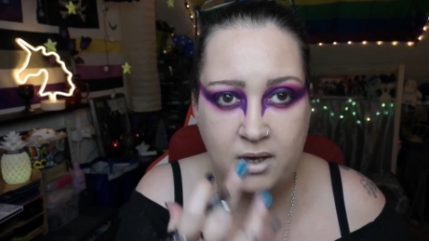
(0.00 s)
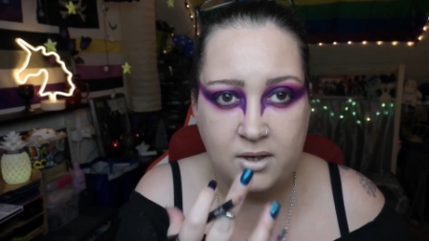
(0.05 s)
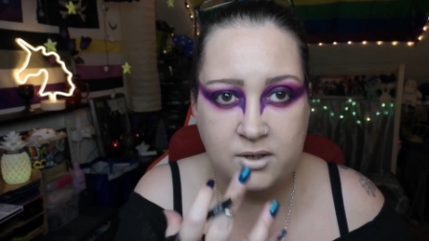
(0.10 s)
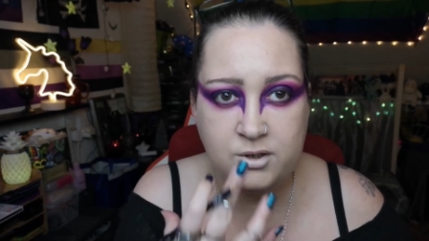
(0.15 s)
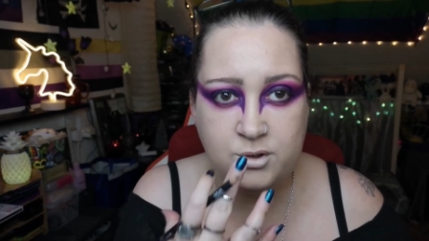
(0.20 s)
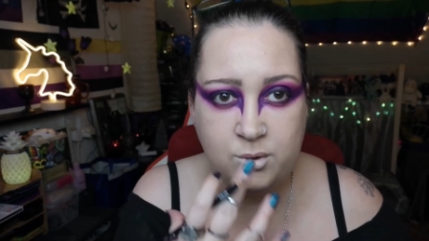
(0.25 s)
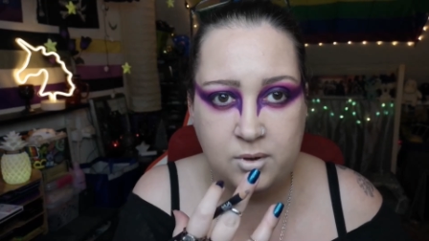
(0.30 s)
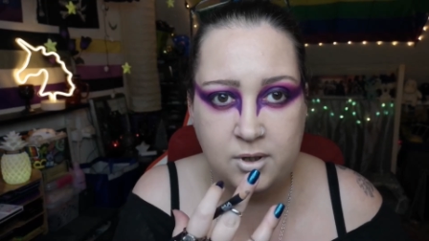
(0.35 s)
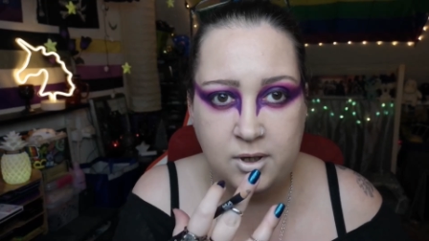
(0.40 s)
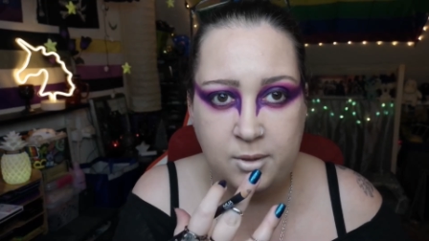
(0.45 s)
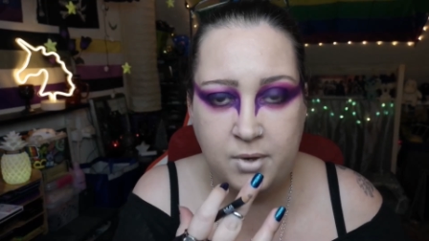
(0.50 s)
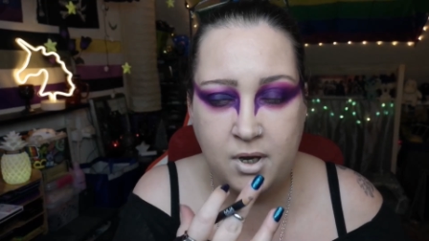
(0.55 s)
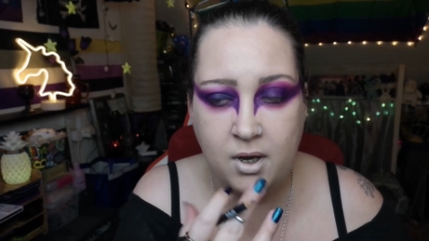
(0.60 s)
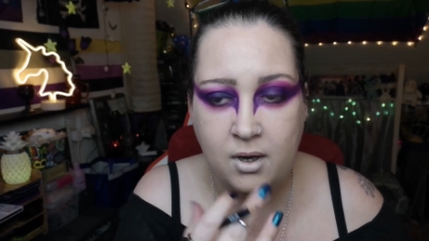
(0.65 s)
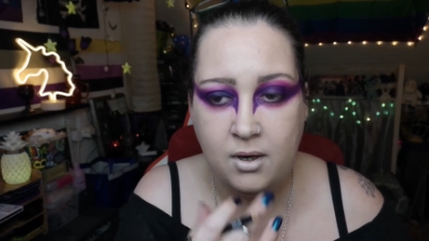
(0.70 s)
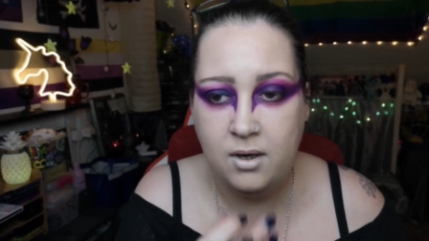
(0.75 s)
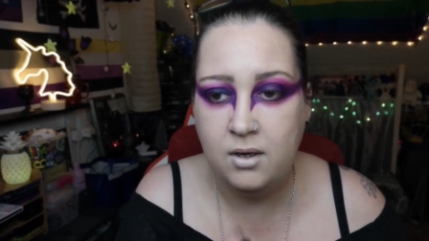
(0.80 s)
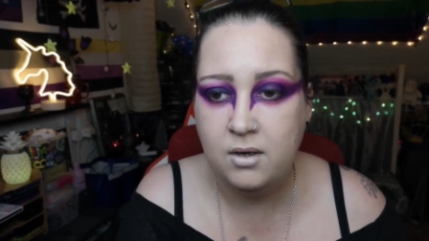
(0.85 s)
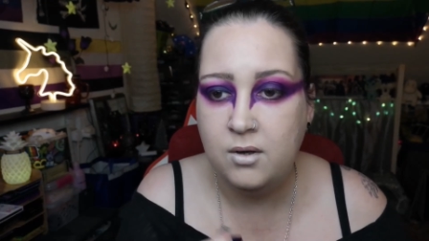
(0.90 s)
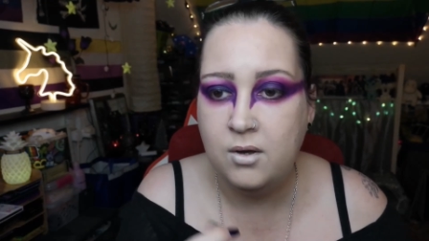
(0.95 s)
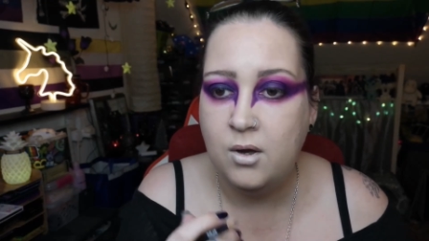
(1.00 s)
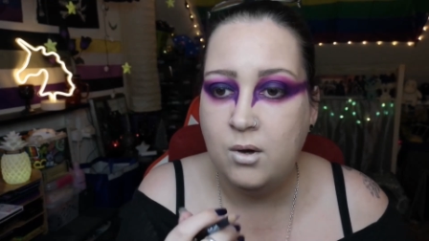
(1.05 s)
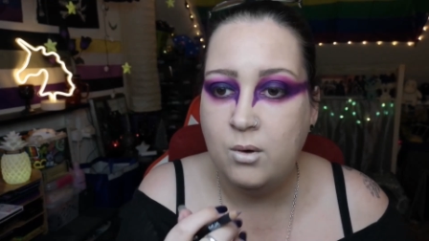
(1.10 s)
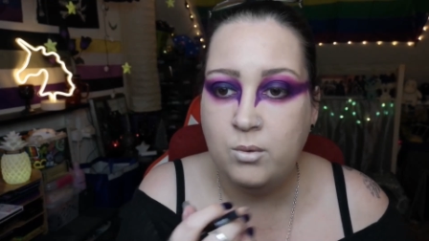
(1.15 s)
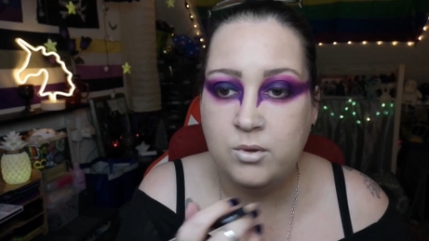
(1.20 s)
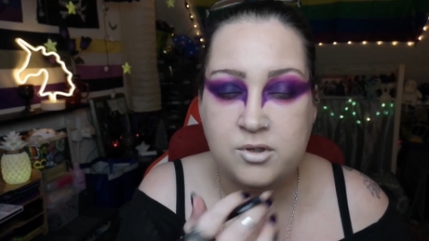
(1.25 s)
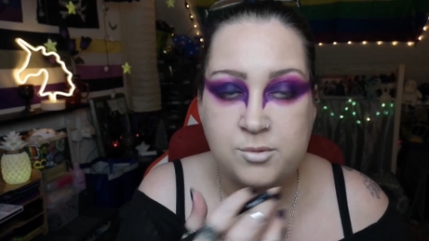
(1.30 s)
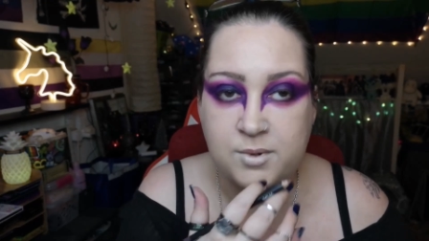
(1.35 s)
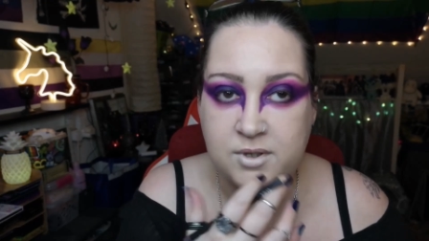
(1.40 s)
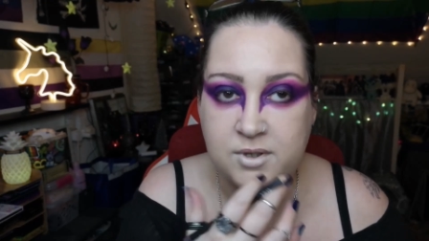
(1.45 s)
actual lip colour,
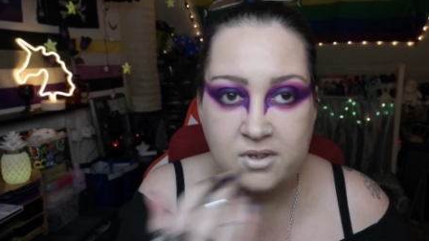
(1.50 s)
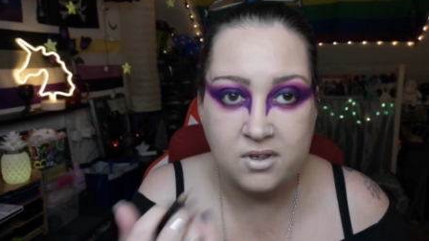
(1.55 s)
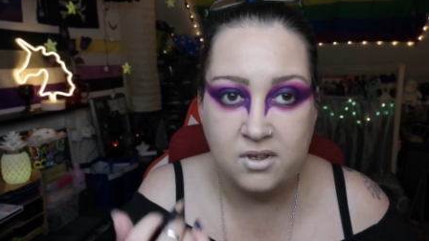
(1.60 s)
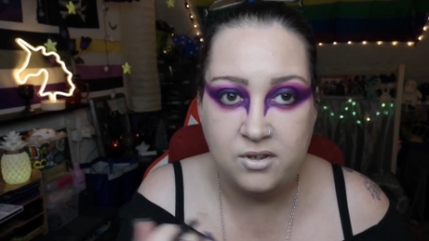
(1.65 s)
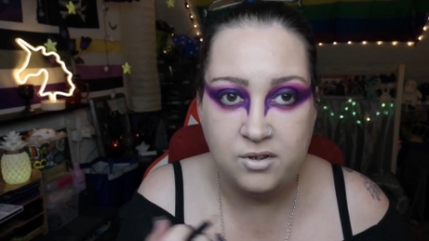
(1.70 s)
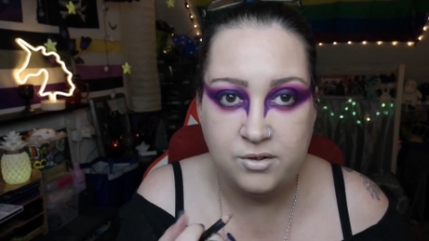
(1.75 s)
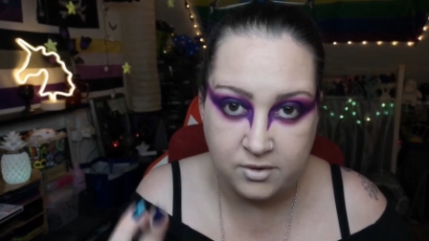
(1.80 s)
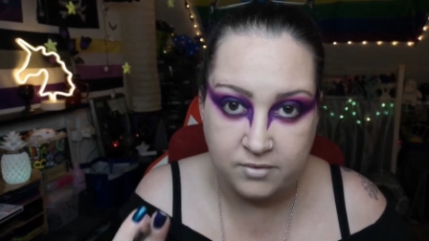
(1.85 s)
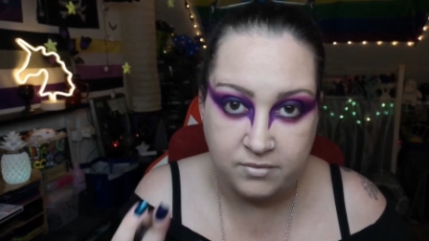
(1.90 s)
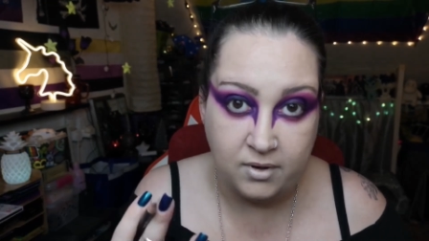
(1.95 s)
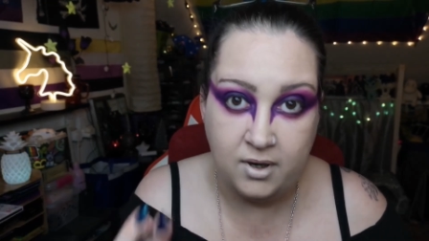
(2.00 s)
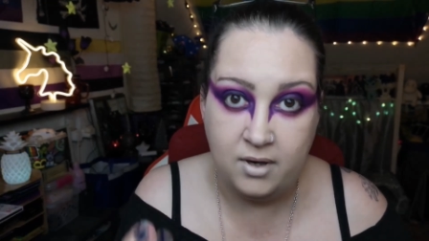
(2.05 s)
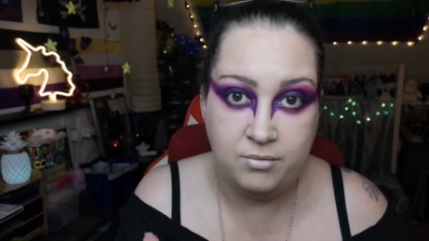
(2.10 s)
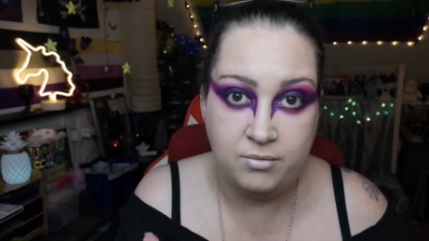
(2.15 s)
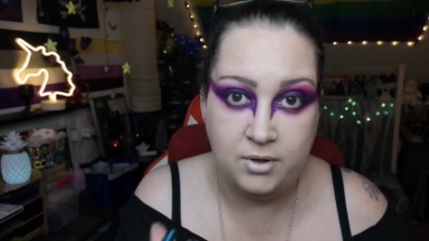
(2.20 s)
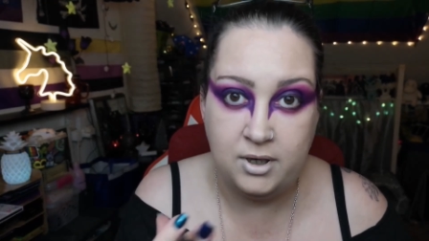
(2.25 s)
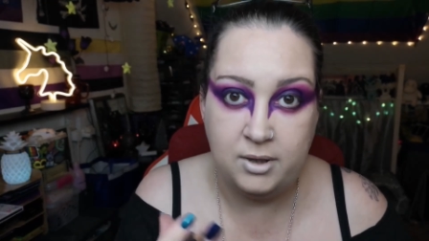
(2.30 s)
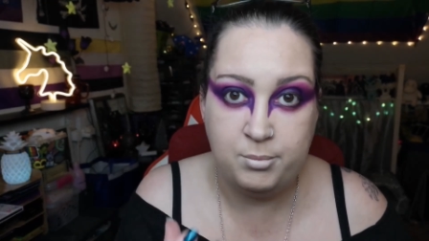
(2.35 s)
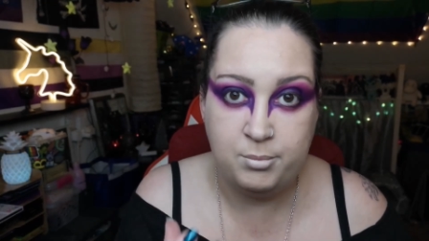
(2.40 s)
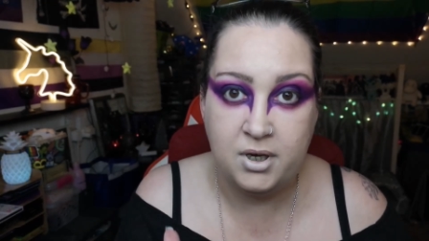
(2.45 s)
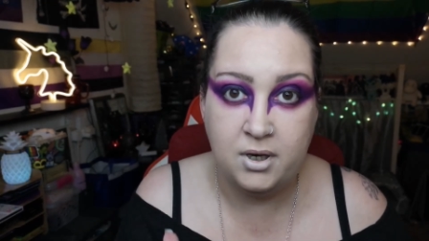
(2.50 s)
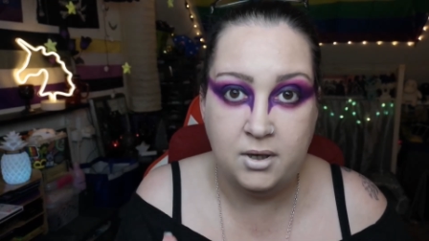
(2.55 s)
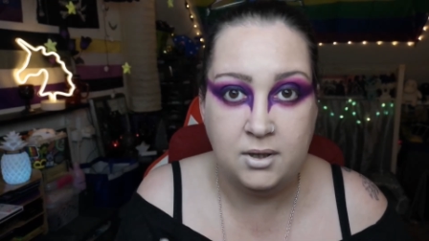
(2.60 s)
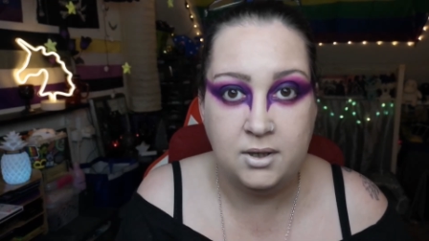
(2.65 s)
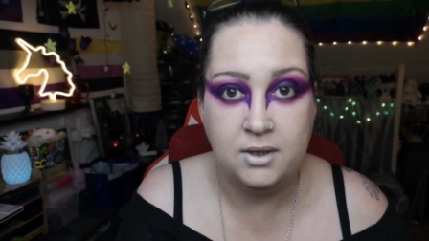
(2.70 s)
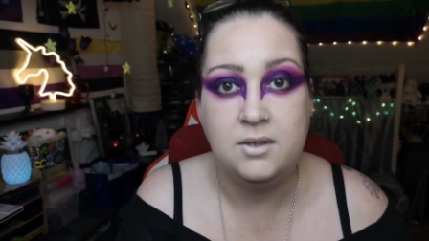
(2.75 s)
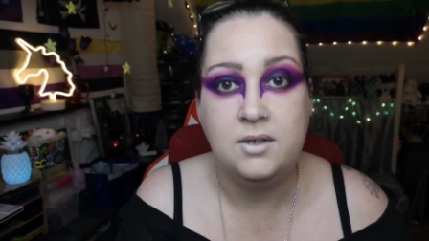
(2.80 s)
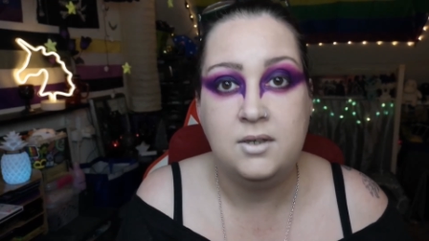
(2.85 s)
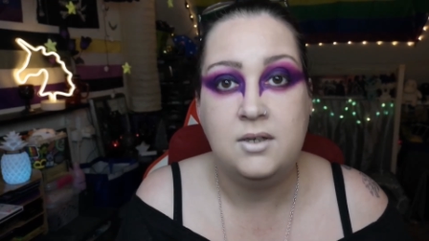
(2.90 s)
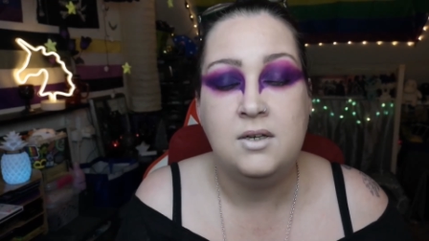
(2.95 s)
which means I can use it at every lip colour.